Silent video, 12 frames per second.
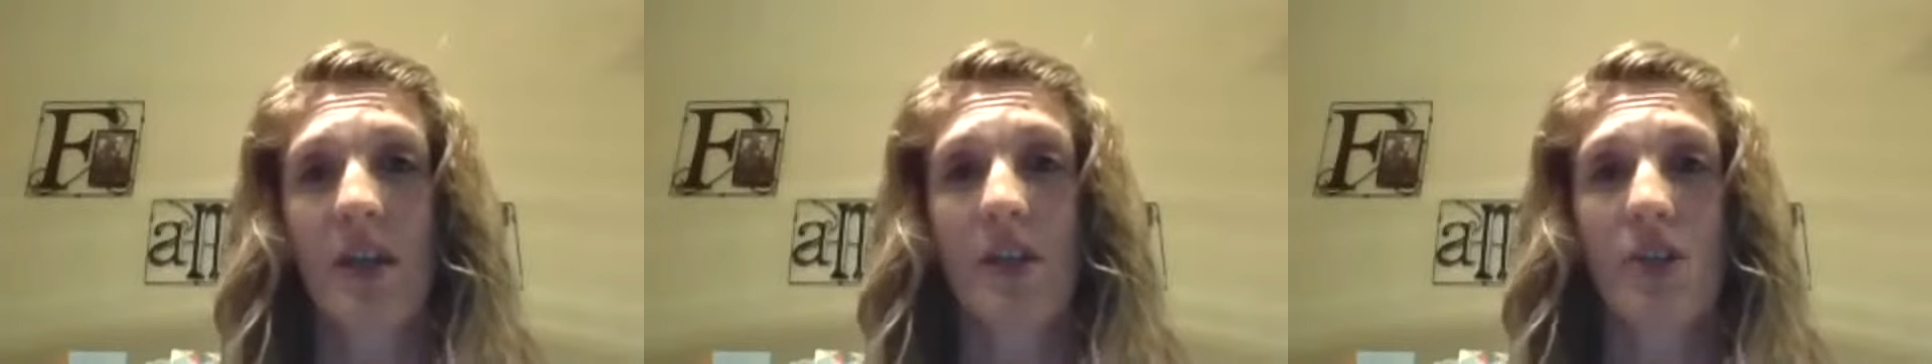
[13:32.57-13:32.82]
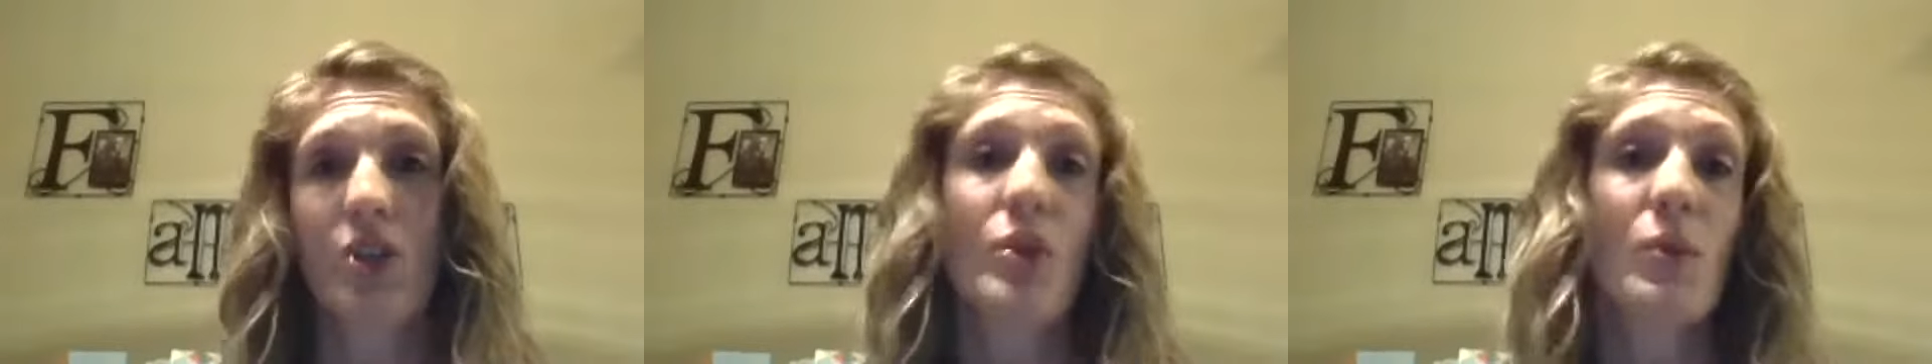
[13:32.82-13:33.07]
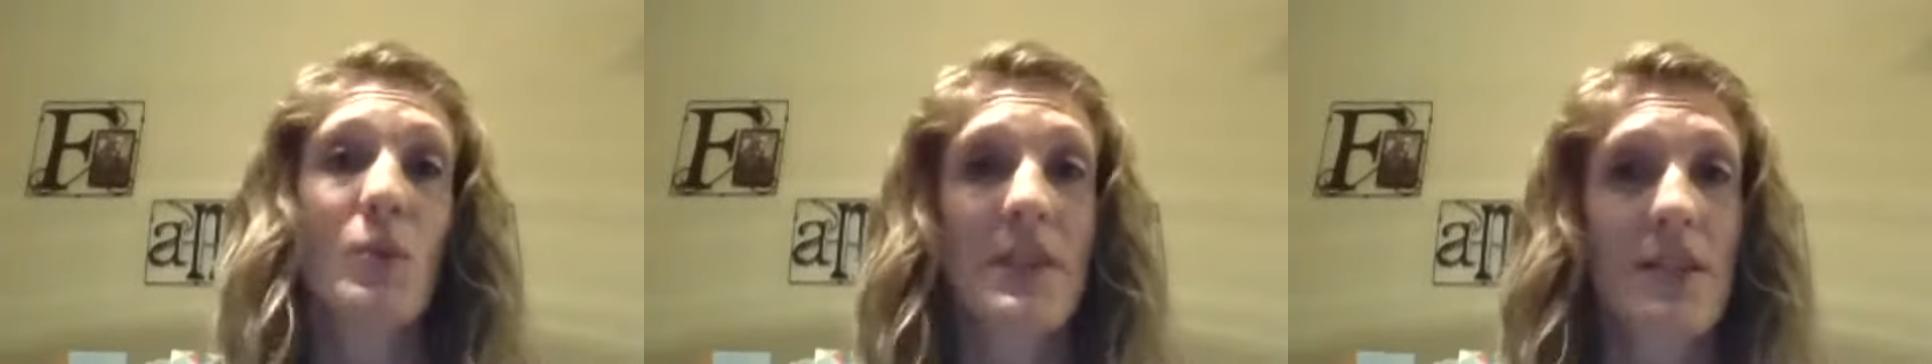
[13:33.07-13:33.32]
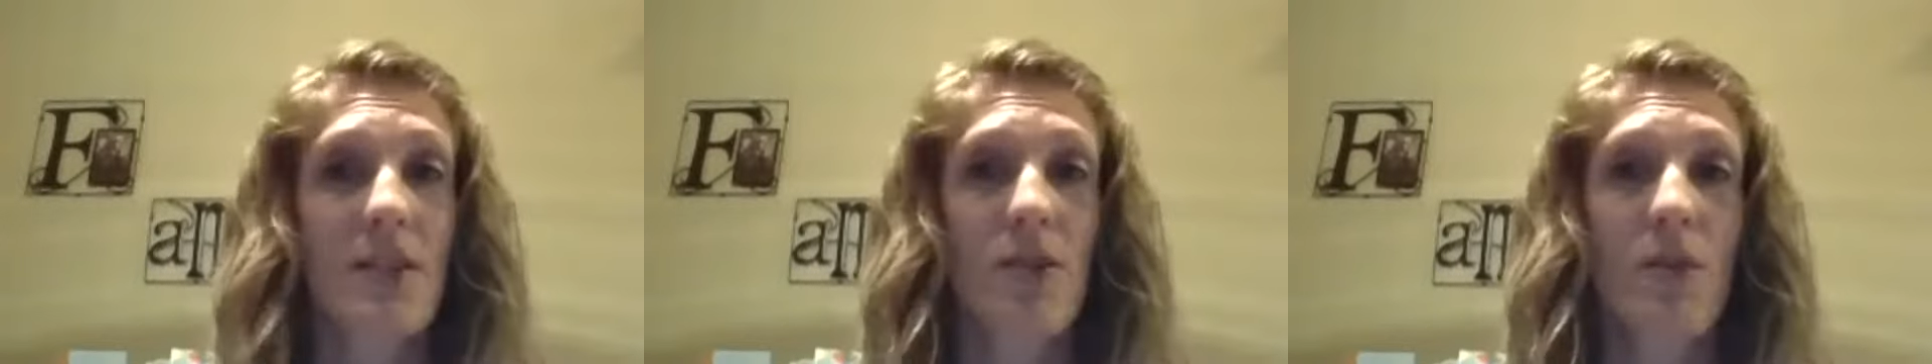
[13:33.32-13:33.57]
to
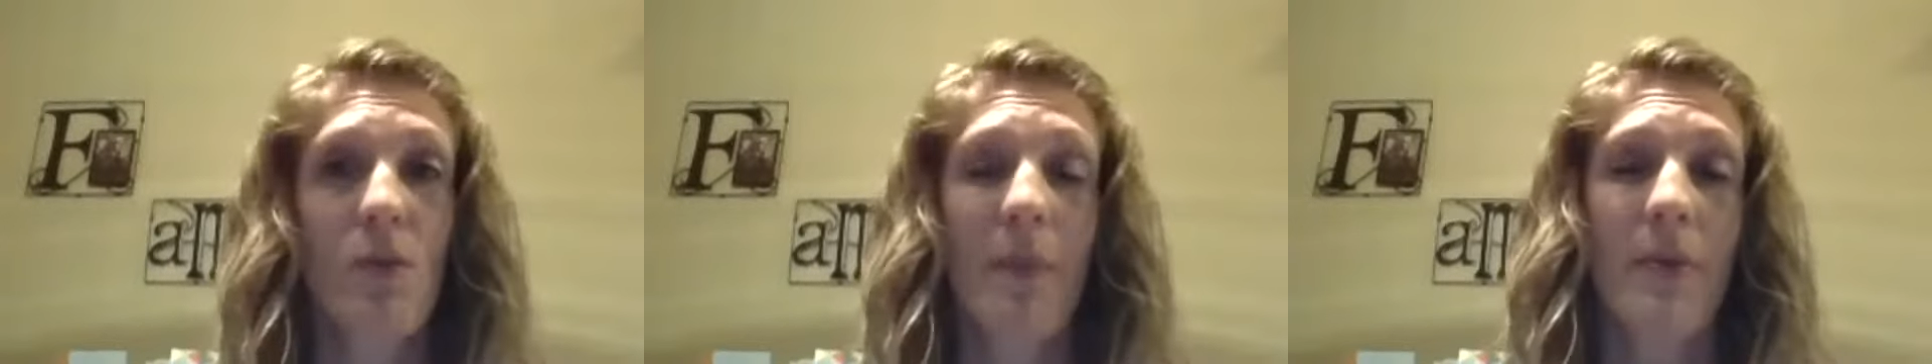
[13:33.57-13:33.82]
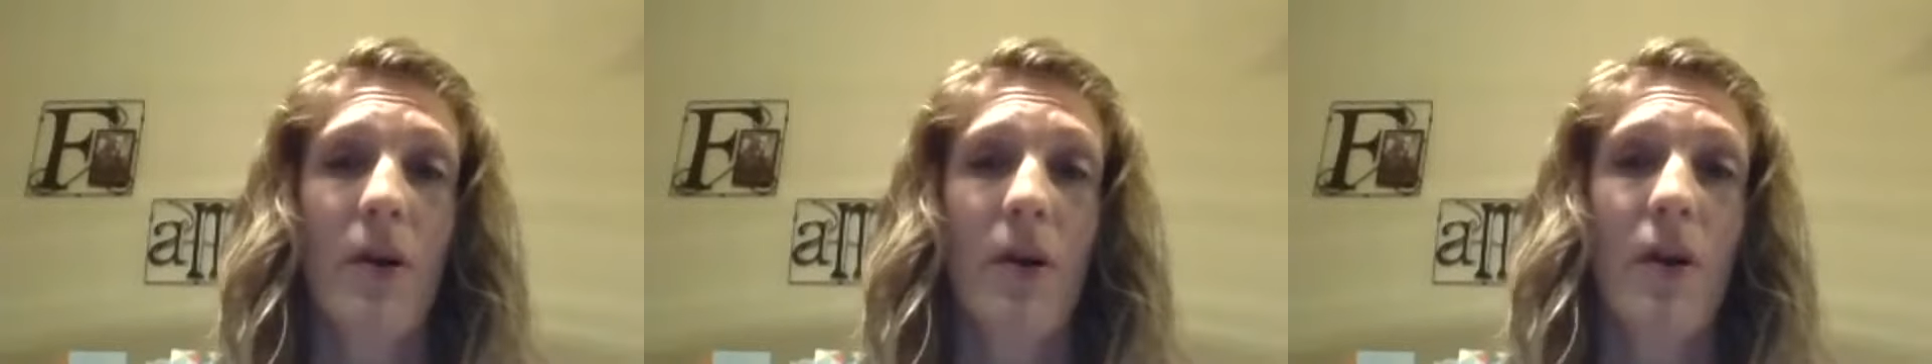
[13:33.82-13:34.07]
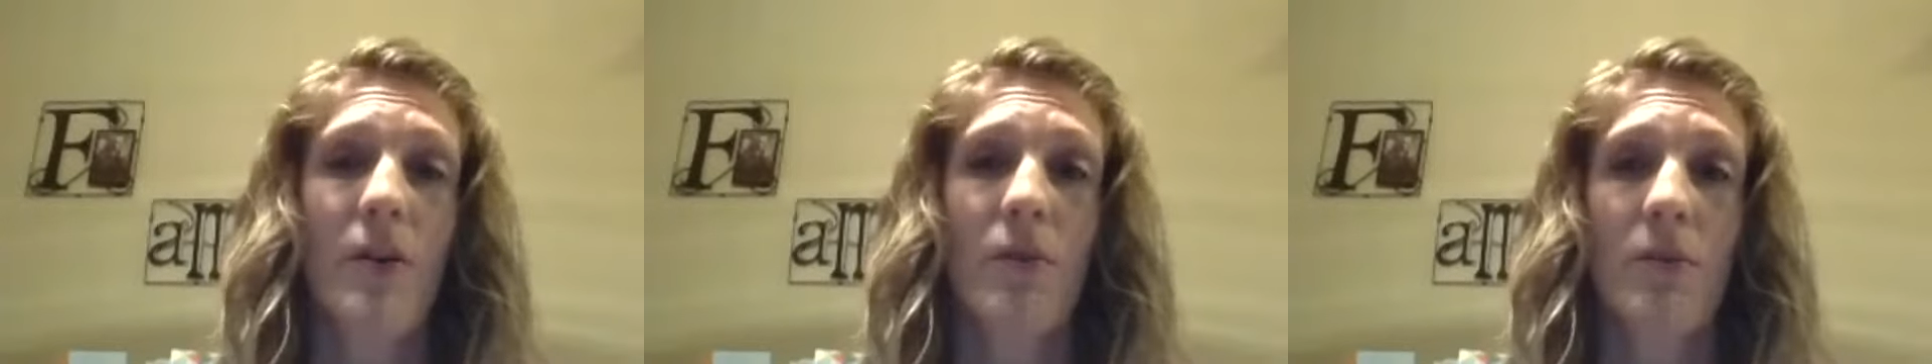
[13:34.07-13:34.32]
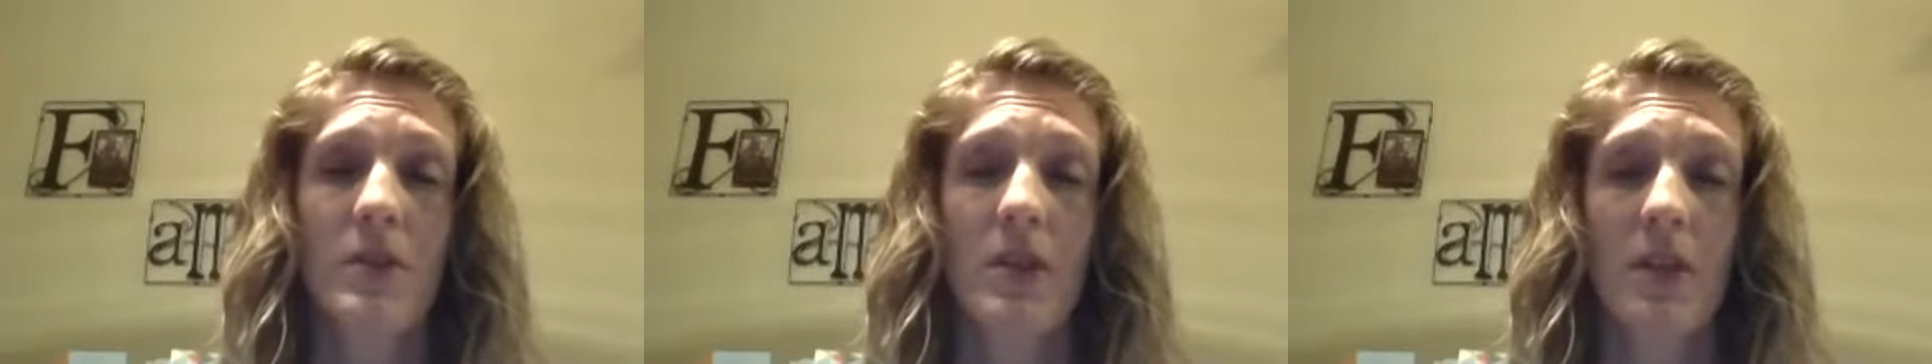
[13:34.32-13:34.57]
listen to the webinar
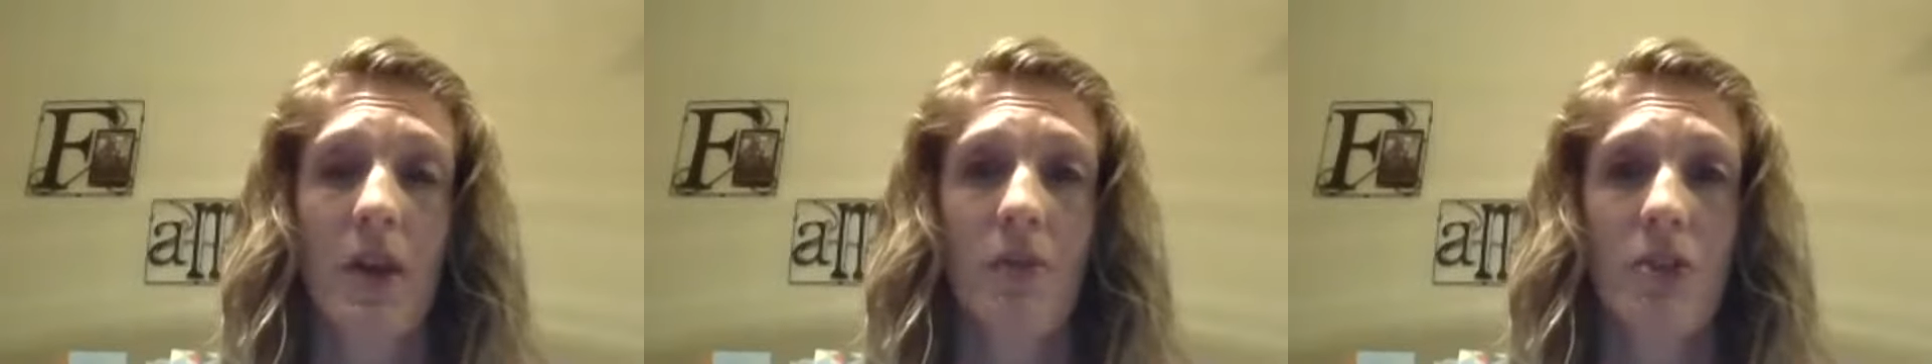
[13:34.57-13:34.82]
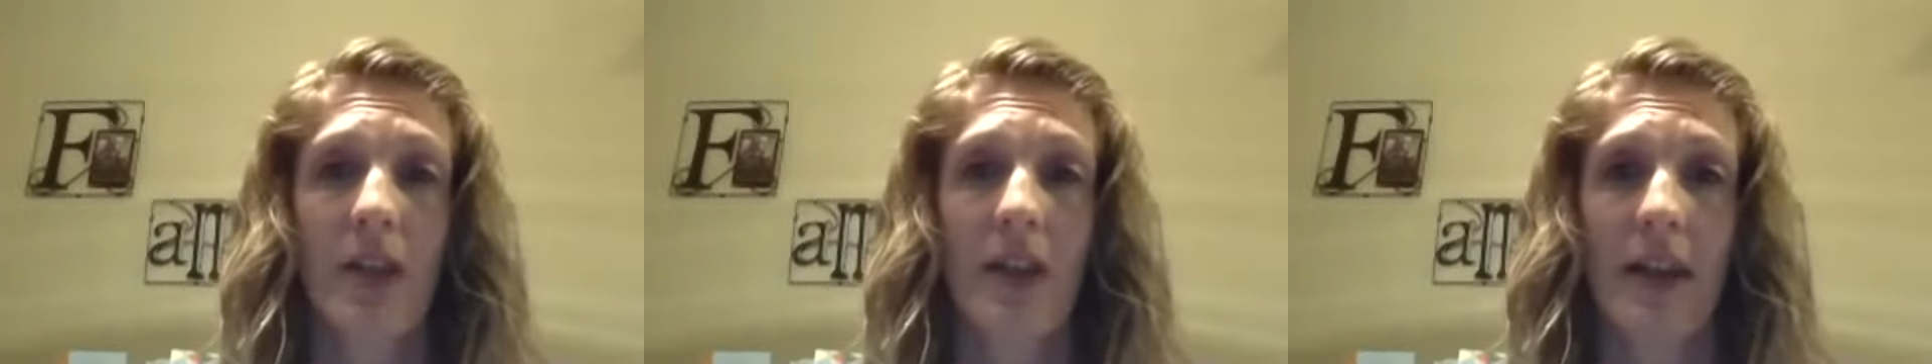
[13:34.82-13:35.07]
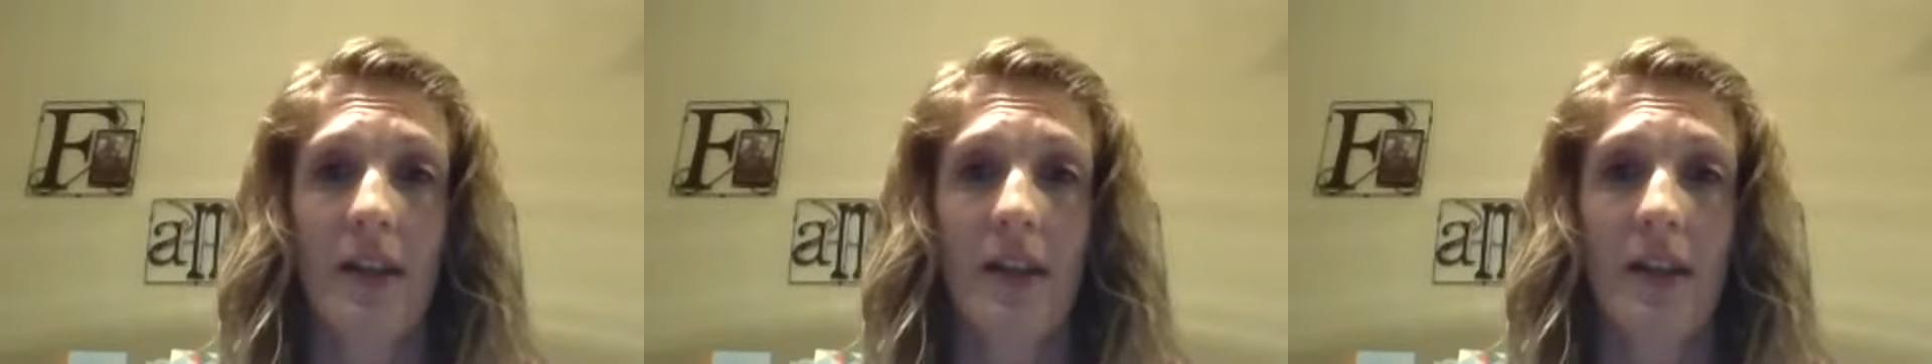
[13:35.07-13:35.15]
or to the coaching at